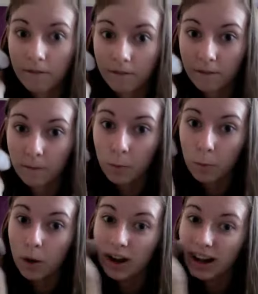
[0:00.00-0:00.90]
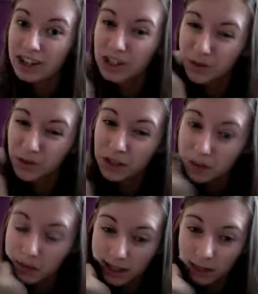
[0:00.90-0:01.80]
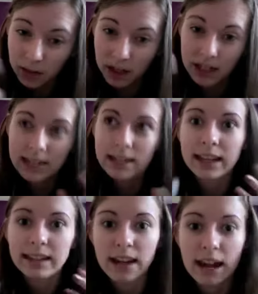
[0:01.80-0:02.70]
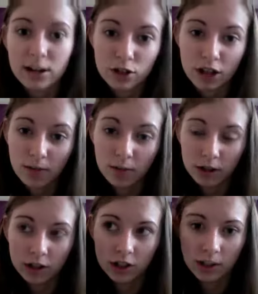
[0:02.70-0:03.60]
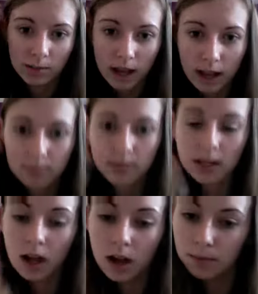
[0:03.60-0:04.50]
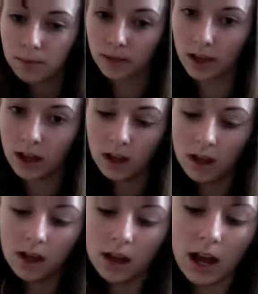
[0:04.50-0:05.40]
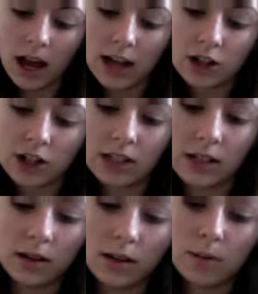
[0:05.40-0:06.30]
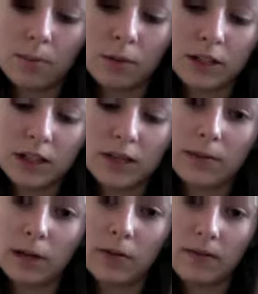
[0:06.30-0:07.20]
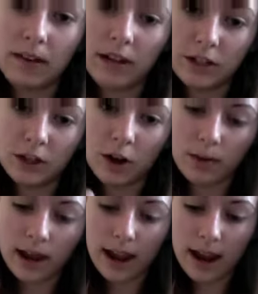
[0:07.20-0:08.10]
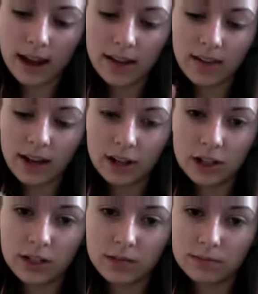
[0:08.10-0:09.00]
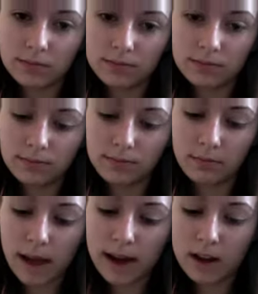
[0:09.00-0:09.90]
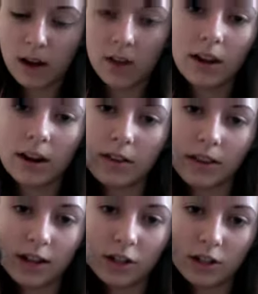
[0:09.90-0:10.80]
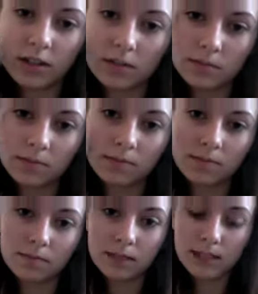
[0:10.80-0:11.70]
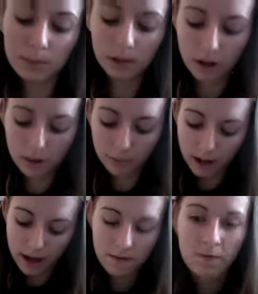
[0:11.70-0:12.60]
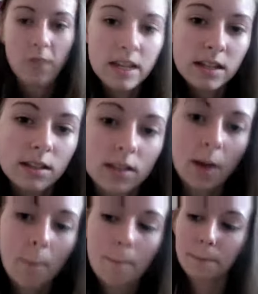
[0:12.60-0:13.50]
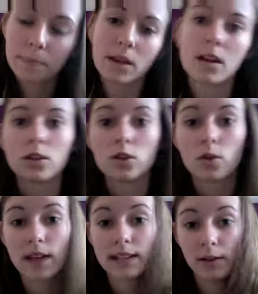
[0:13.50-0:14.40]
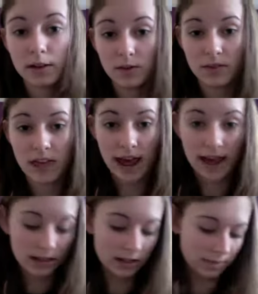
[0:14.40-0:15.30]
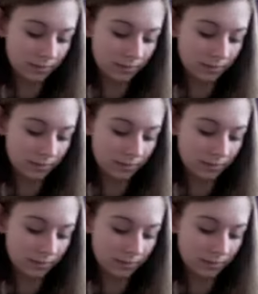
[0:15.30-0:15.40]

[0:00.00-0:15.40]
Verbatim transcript: when I do use it, when I need like that extra coverage sometimes, I just put some liquid foundation on my hand and then I just pat it on there and then I just stipple it on my face. So that's how I do that.